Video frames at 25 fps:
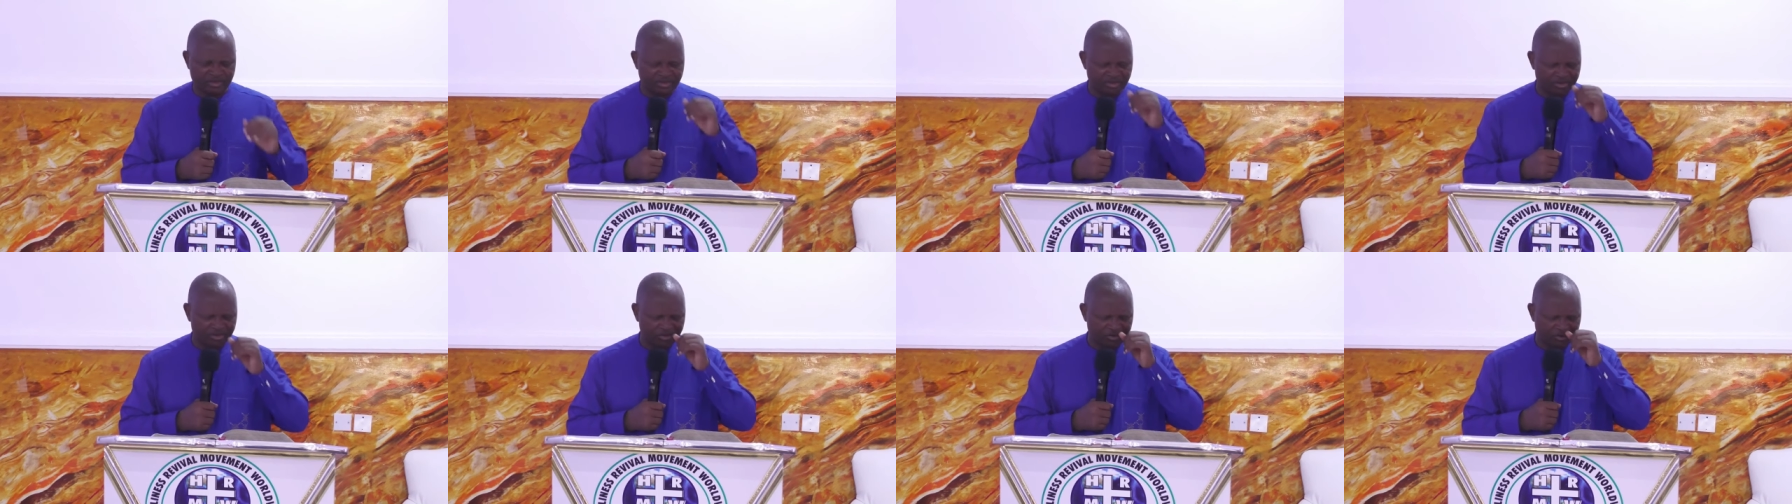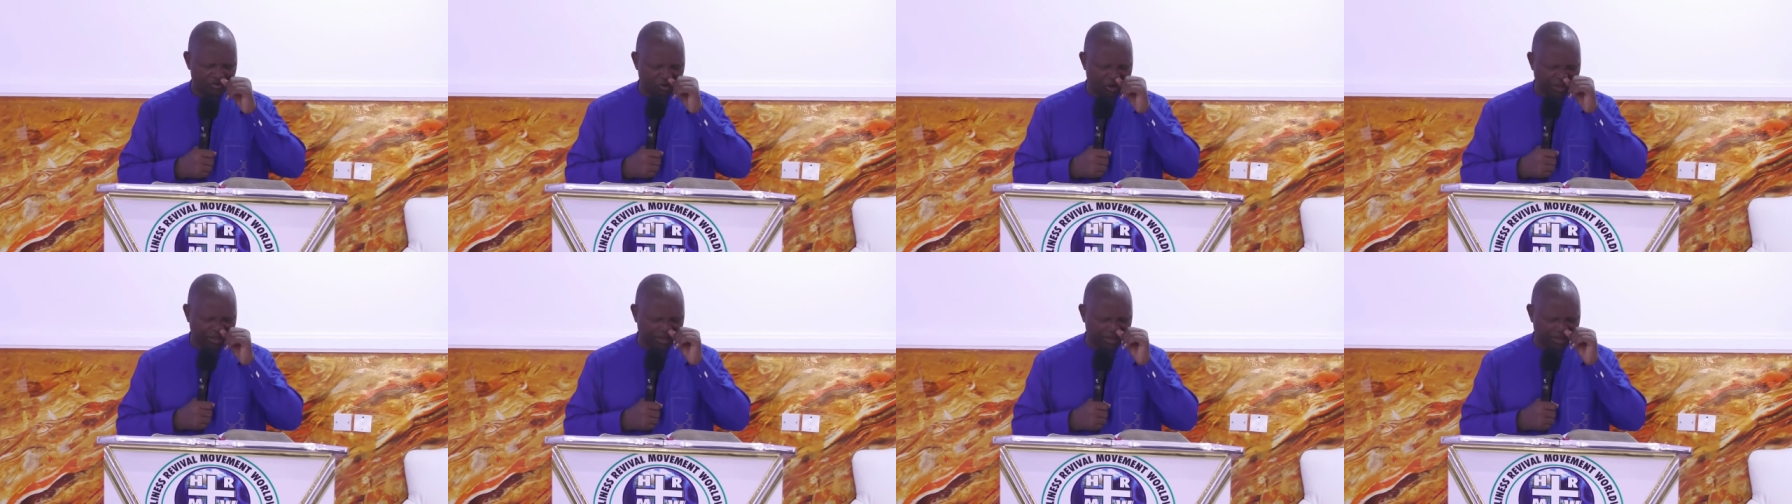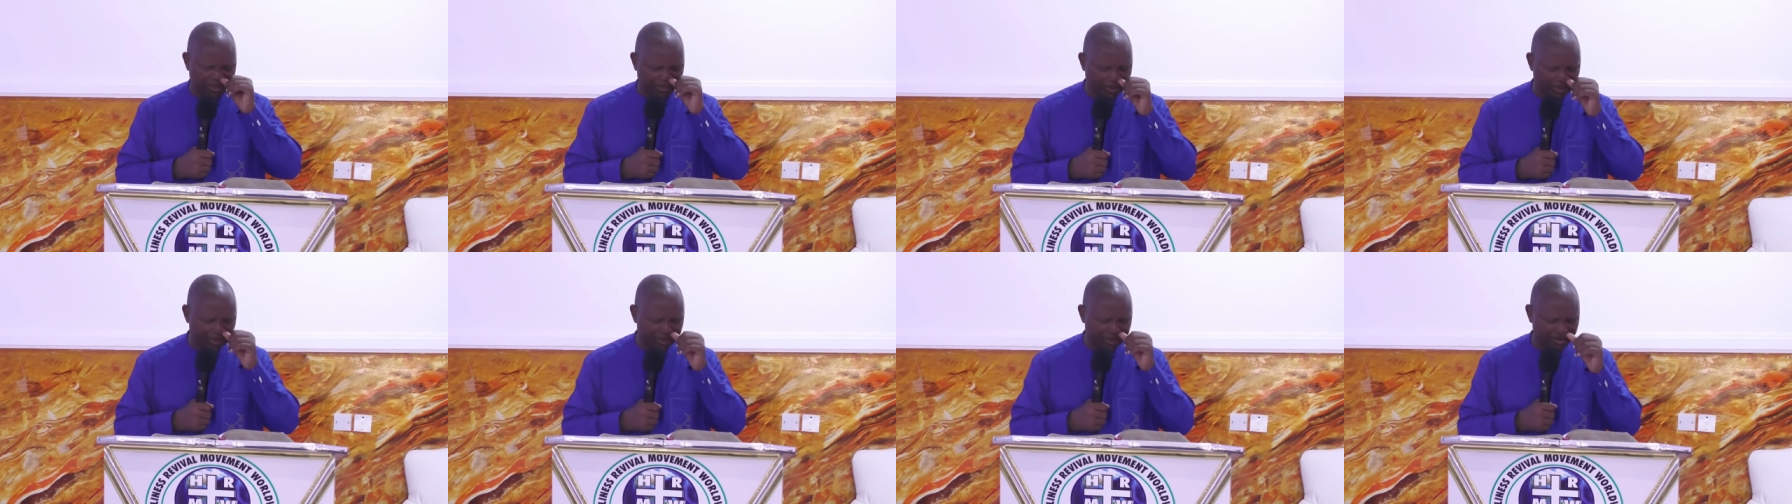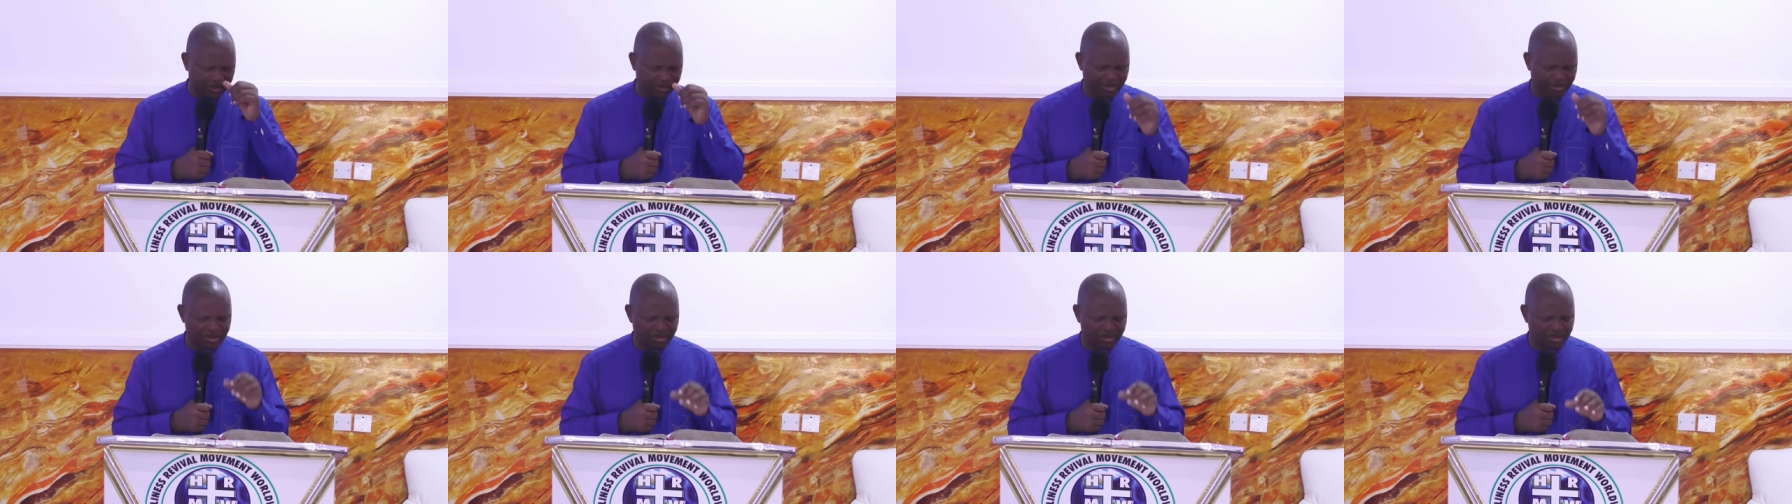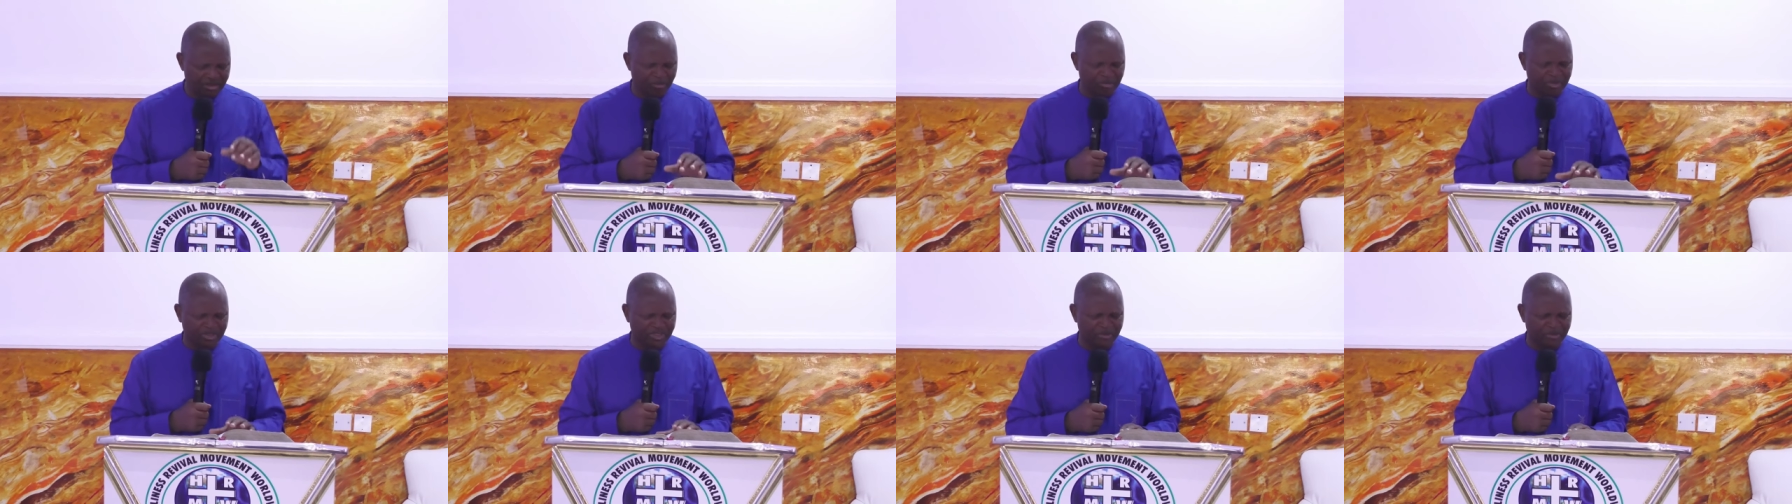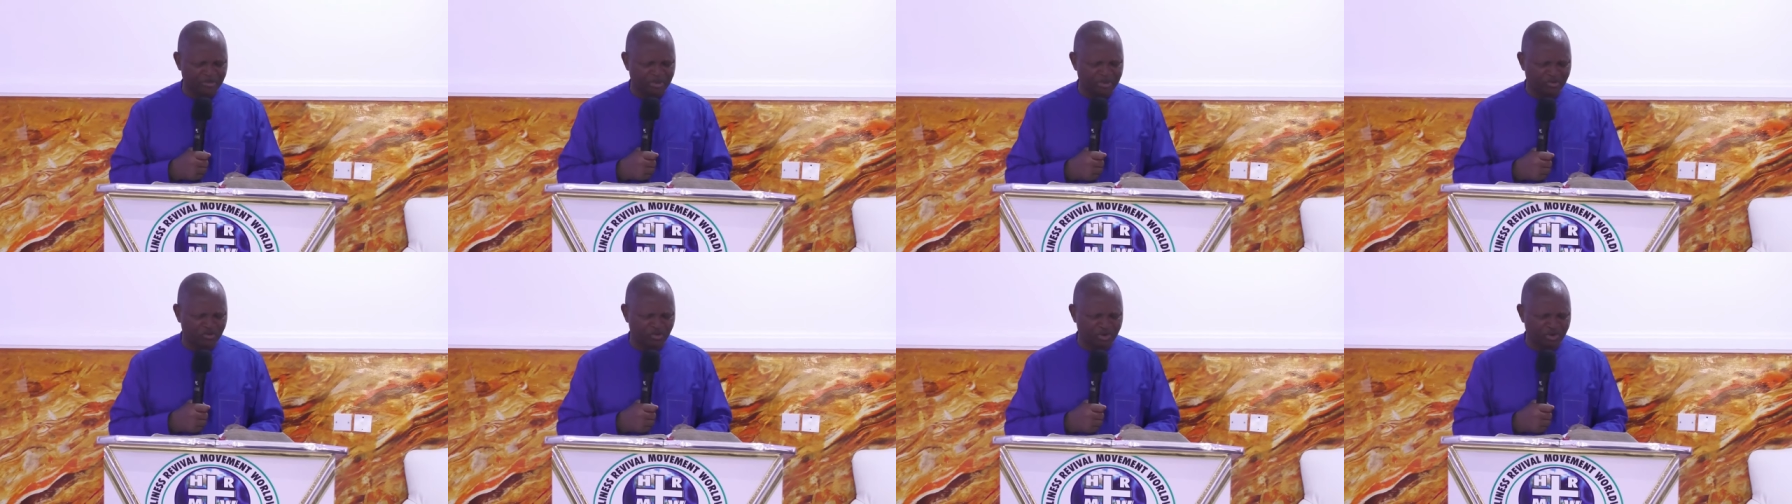Verse 20,
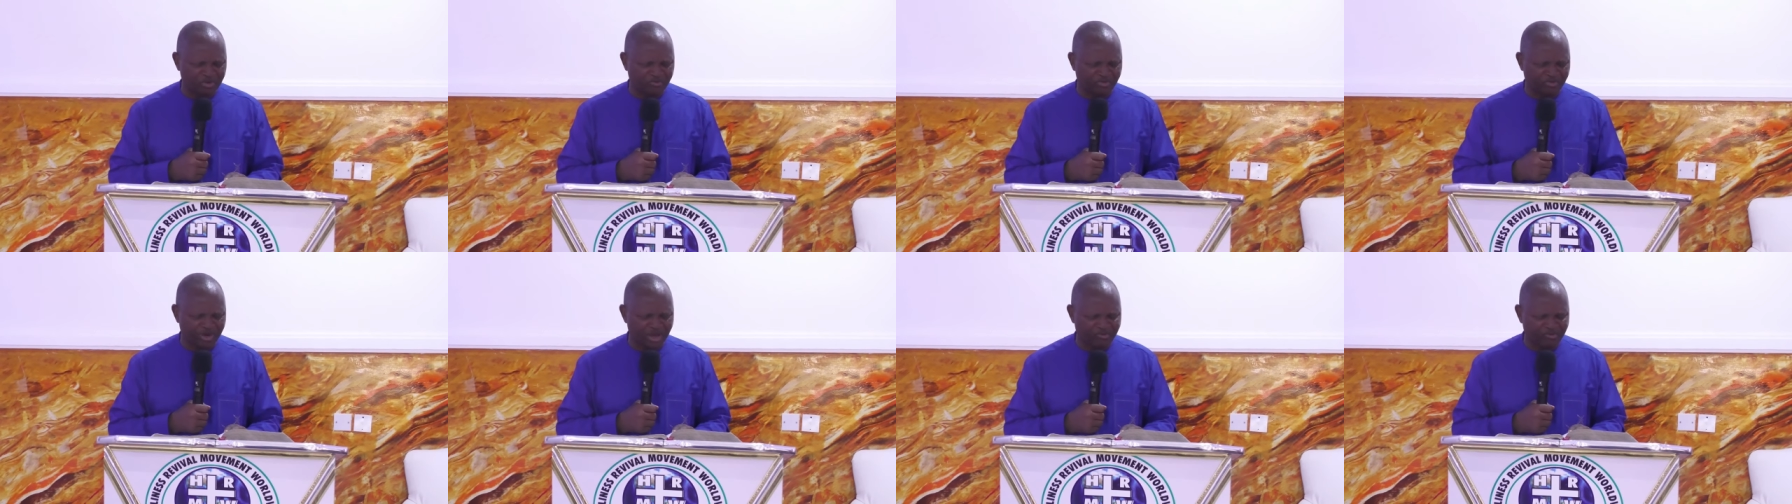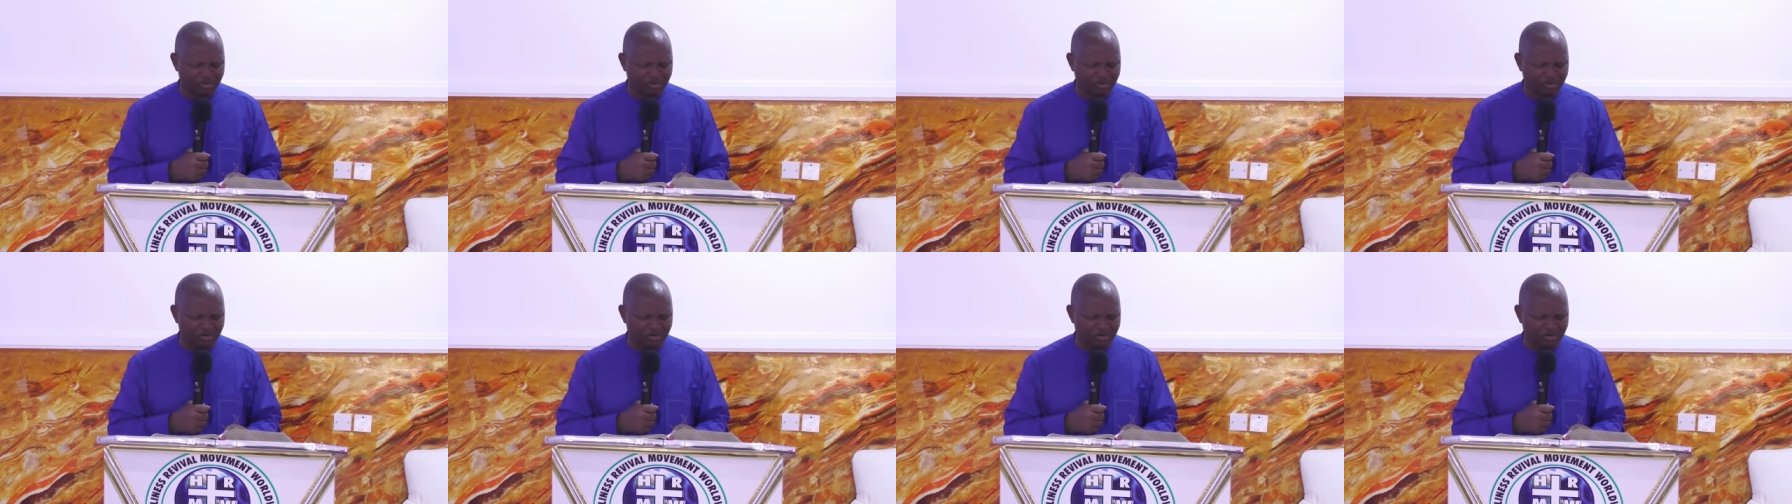I mean,